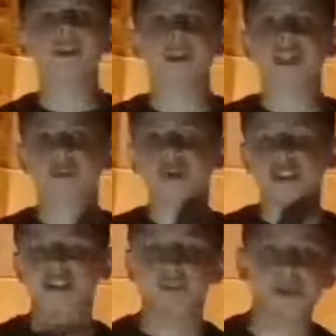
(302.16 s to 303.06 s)
So it
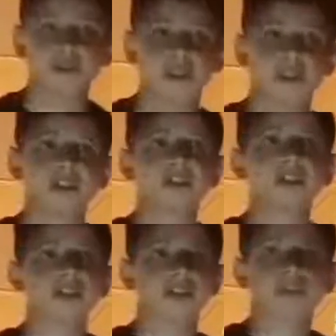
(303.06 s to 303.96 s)
depends on how fast you're
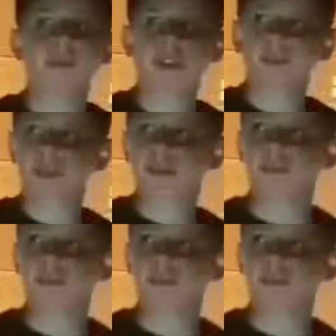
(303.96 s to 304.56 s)
moving, your